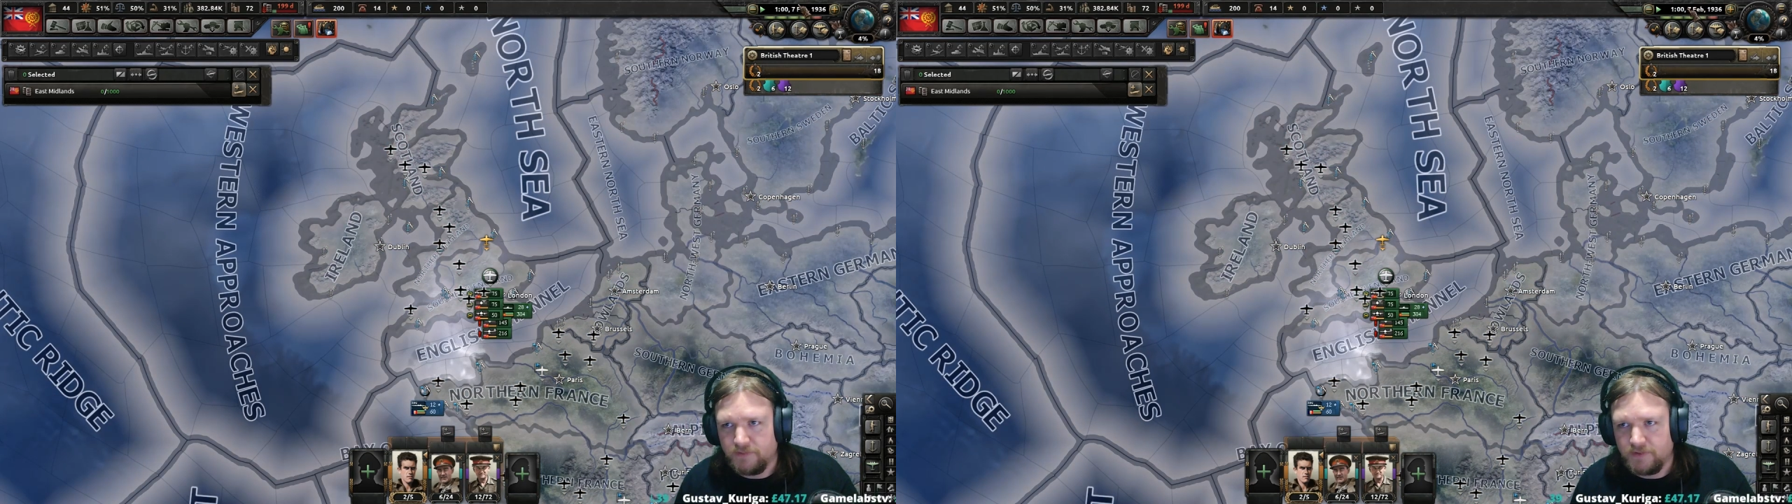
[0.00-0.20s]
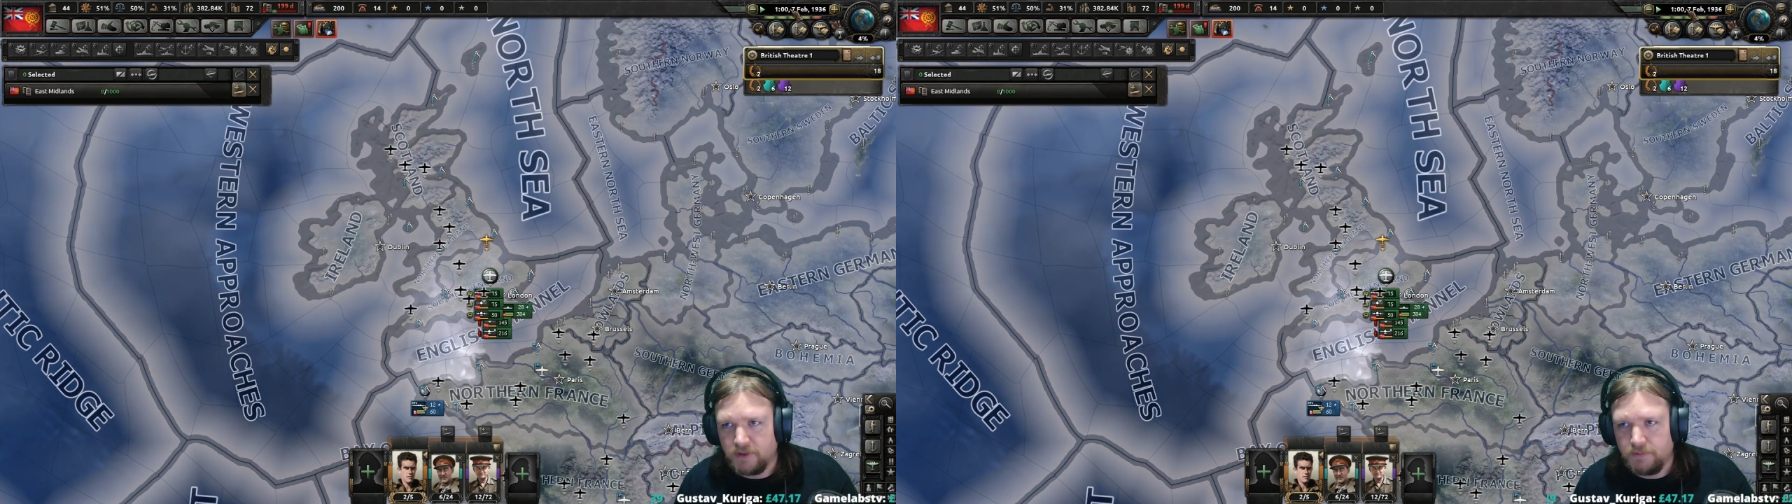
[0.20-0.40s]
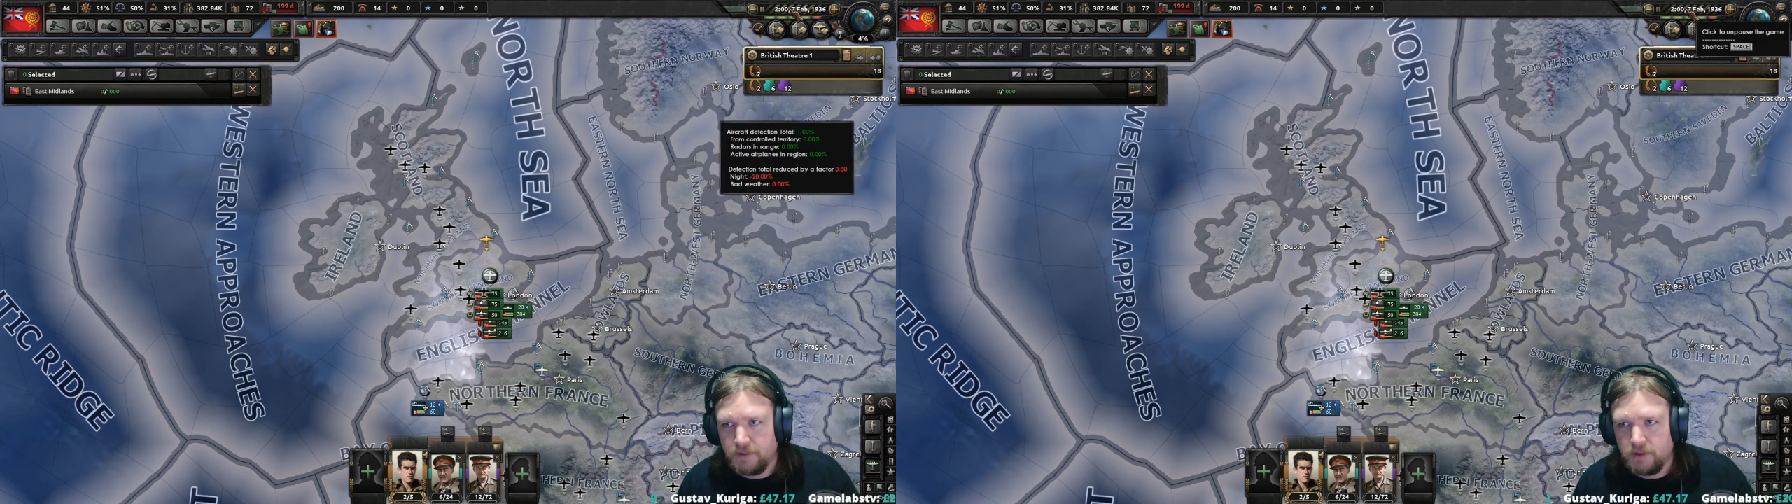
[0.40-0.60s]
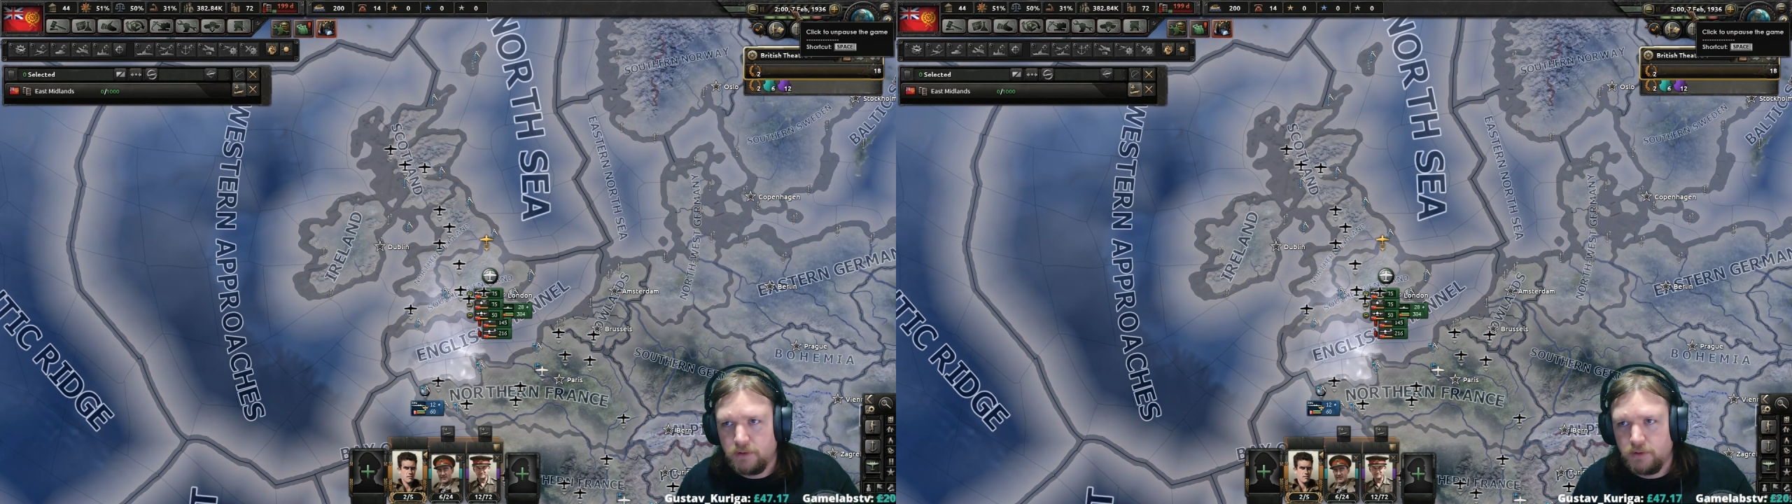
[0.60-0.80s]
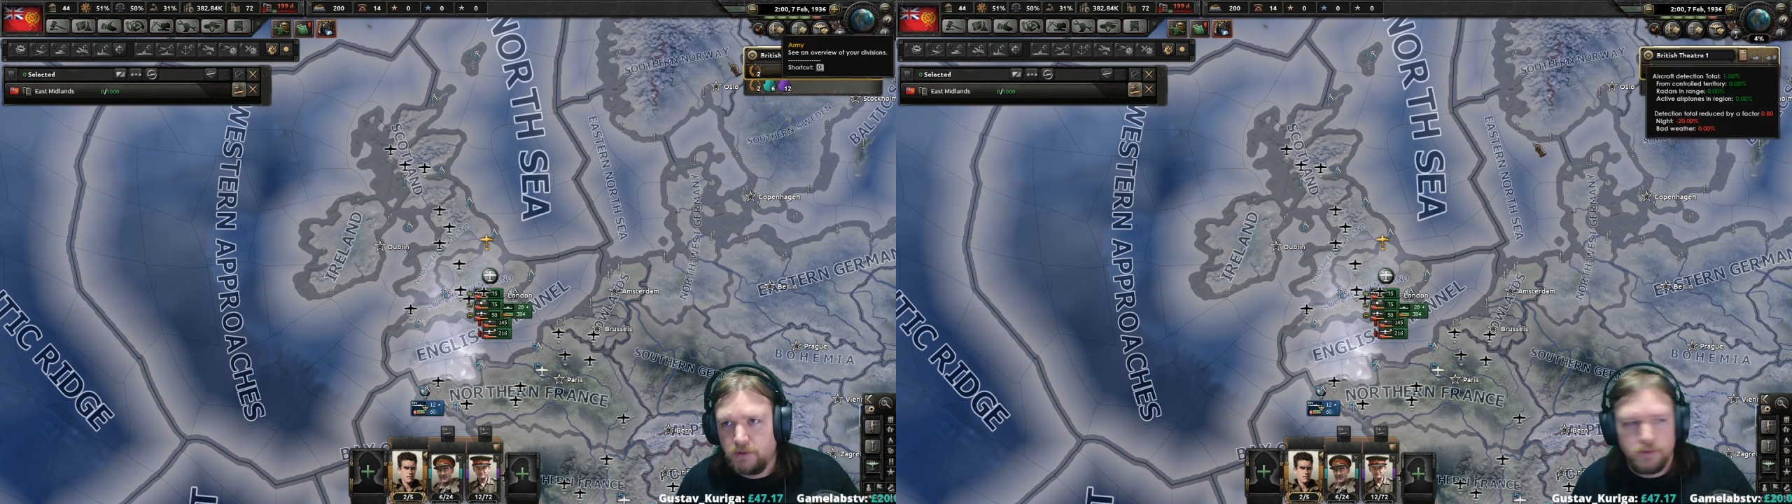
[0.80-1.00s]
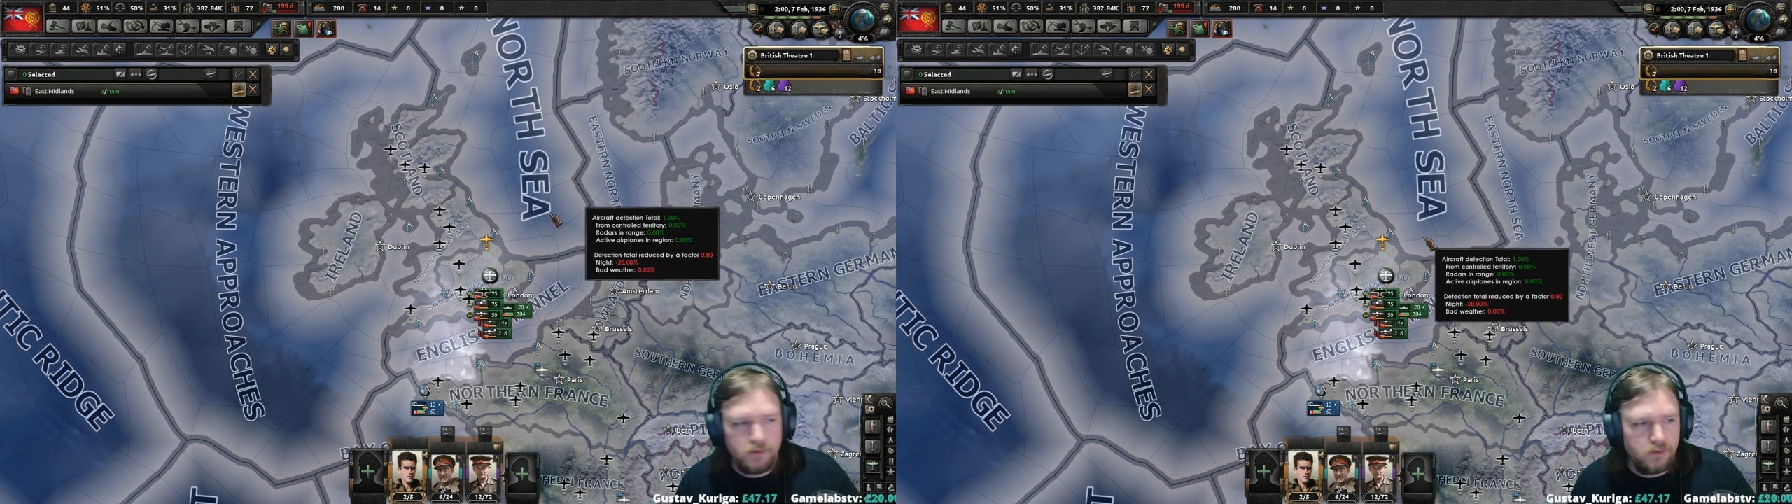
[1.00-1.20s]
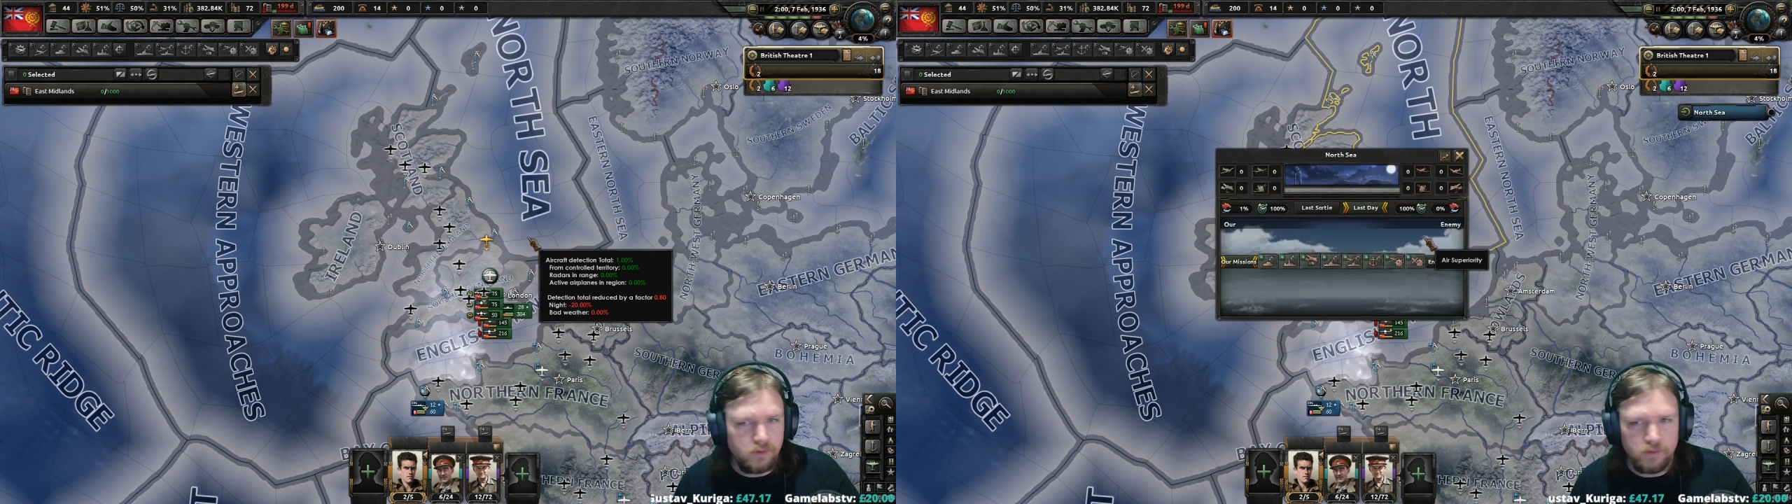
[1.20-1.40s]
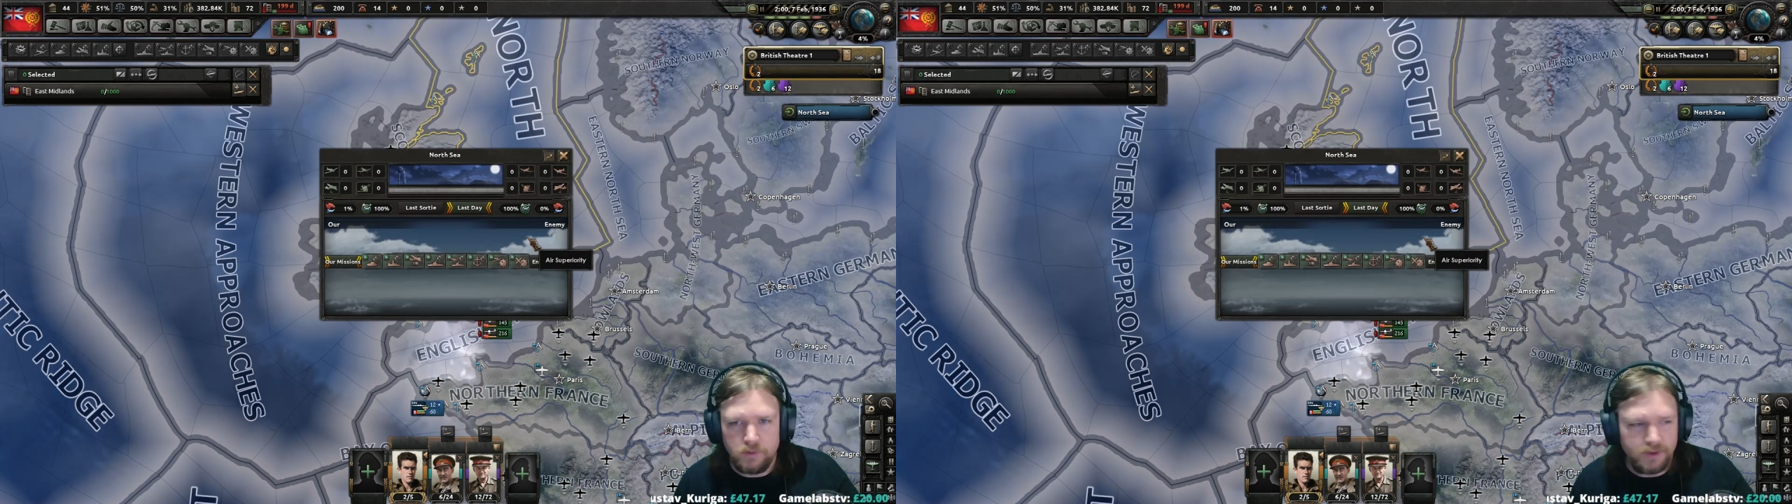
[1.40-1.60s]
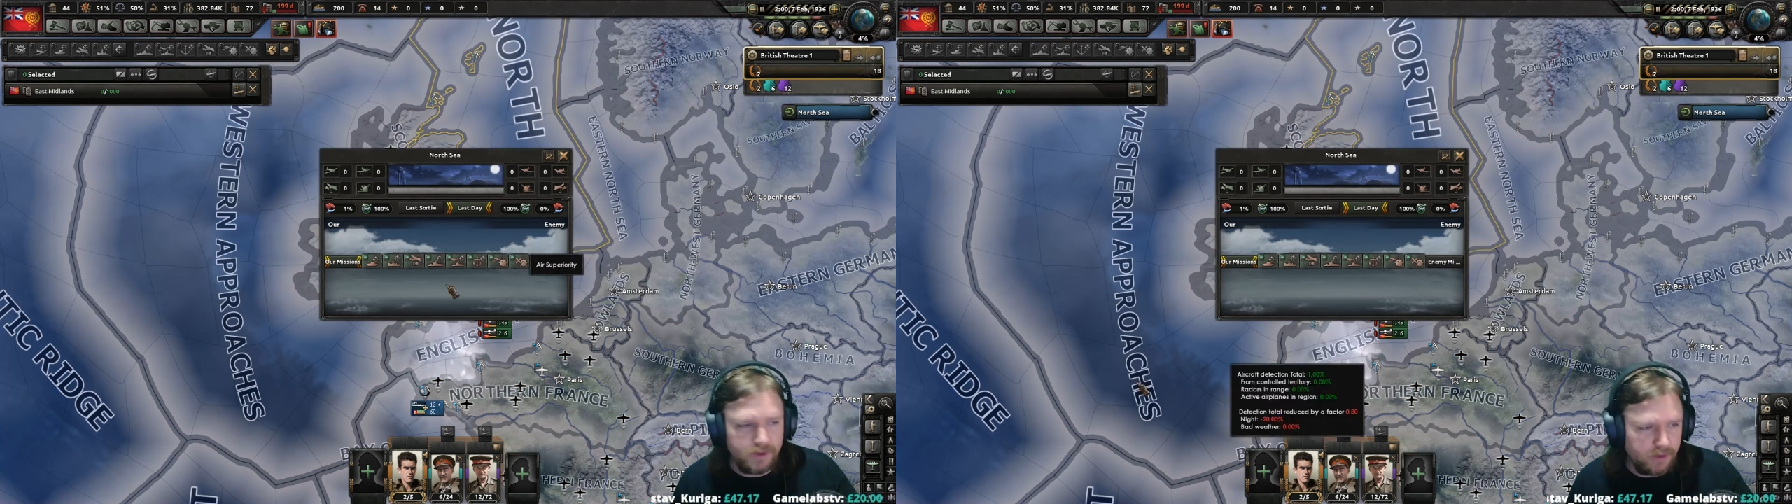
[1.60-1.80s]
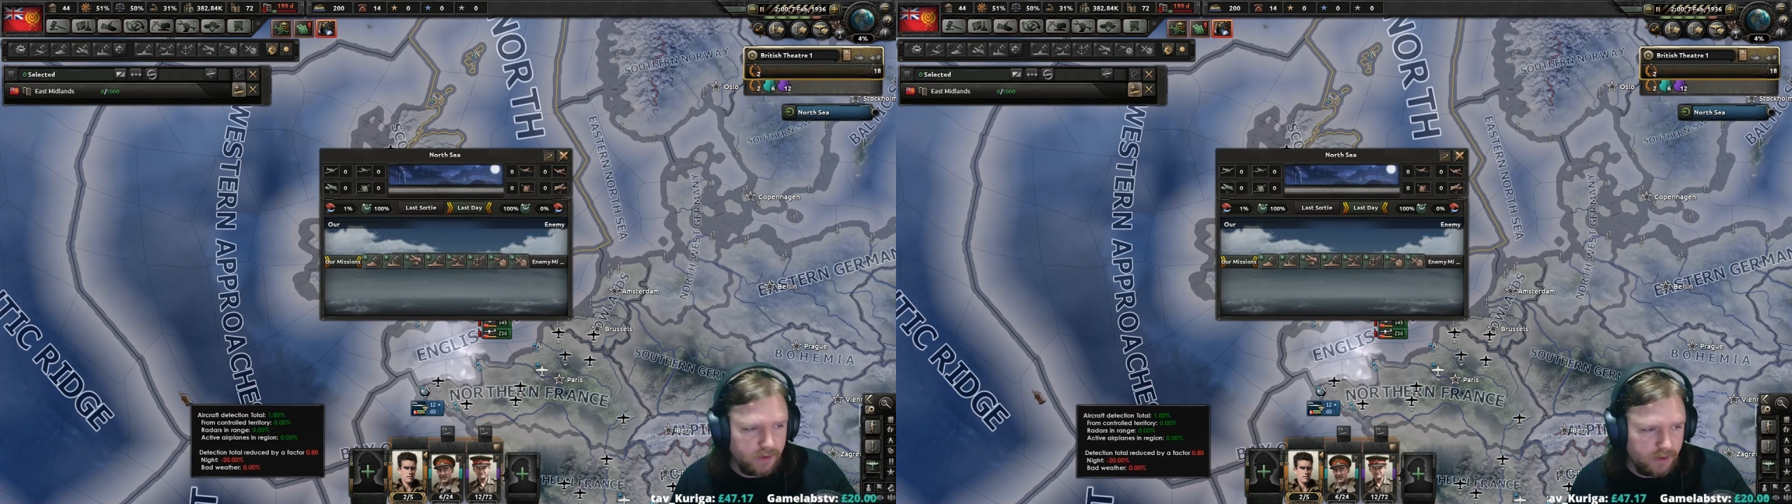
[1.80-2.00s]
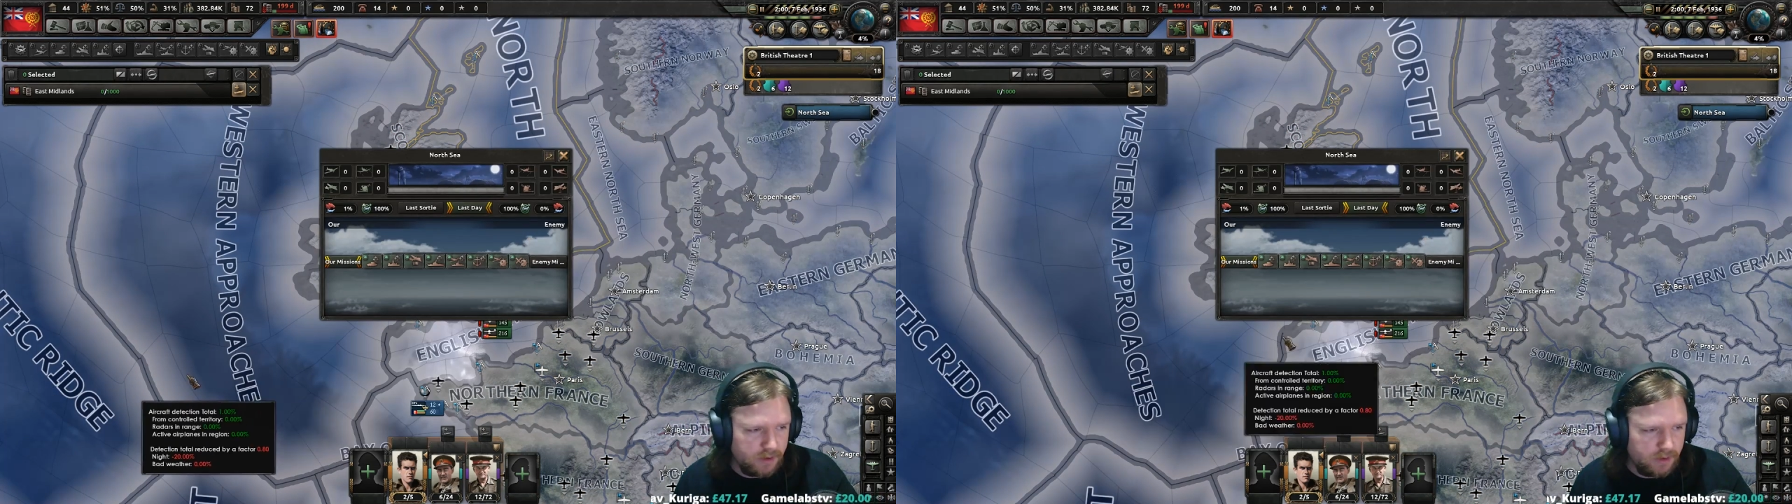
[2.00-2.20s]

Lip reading: stopped. What is this?